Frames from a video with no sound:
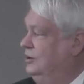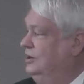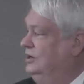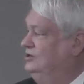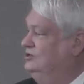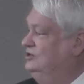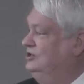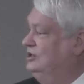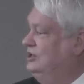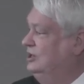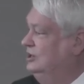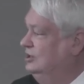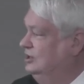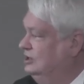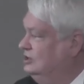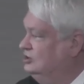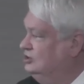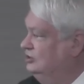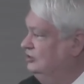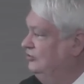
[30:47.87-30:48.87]
is the
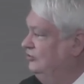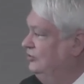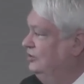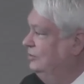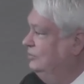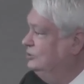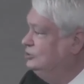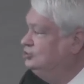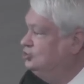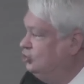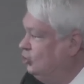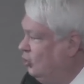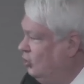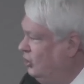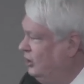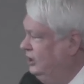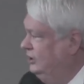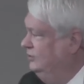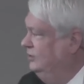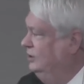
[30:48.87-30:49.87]
conditions for them
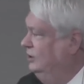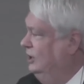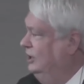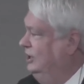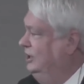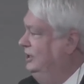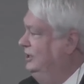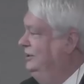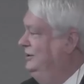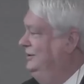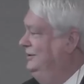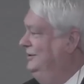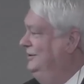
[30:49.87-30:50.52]
enjoying the land